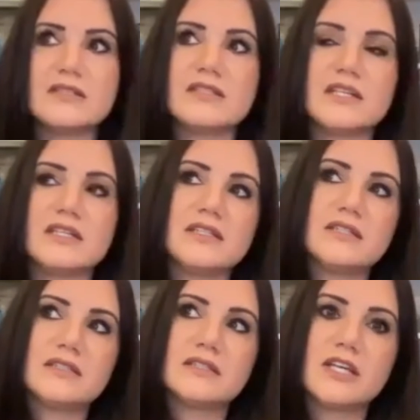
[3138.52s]

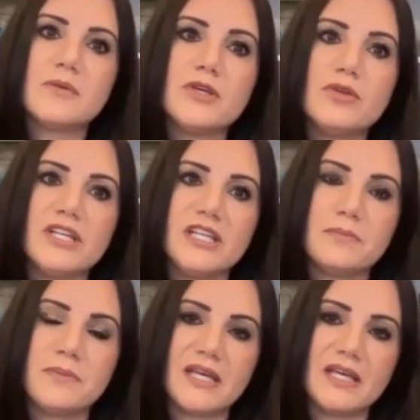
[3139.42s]
the community
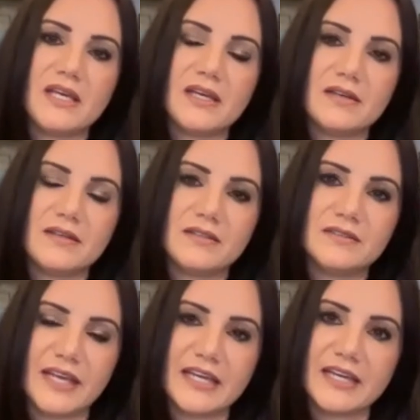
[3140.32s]
to be
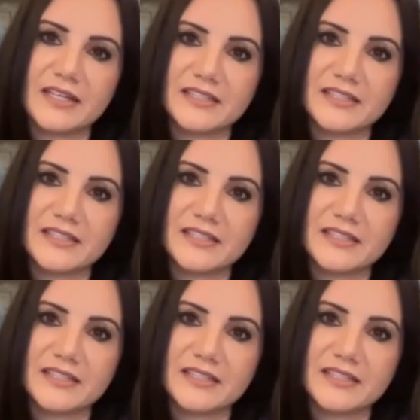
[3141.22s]
like